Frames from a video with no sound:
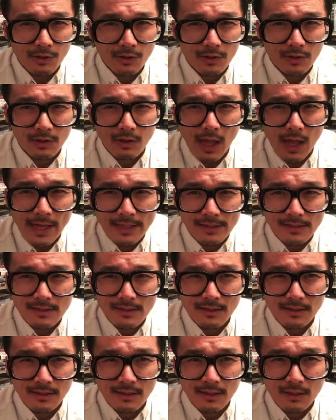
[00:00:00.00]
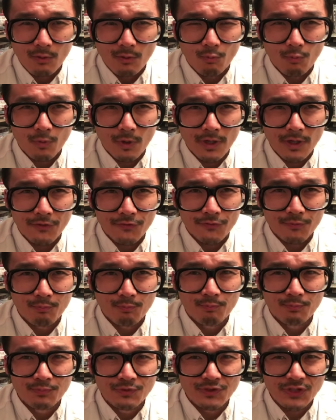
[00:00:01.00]
light was
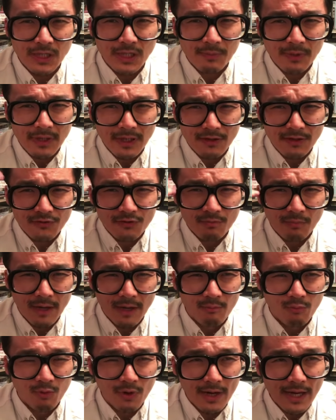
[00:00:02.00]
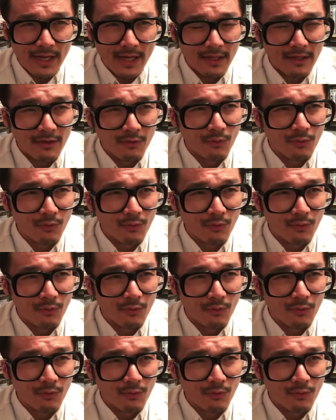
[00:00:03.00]
seeping into my brain.